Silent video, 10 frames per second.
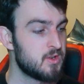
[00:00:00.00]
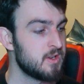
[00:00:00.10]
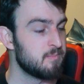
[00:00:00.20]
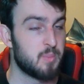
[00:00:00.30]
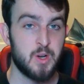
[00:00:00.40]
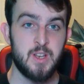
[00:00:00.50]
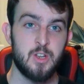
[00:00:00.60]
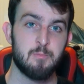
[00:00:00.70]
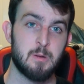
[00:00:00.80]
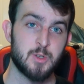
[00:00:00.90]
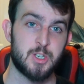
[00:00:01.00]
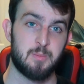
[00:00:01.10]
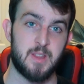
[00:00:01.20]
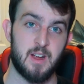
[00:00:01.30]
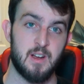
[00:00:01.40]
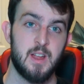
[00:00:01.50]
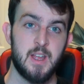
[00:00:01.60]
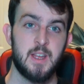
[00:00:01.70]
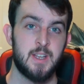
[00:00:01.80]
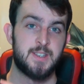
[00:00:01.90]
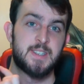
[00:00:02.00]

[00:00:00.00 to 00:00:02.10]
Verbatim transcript: and you can put in your membership there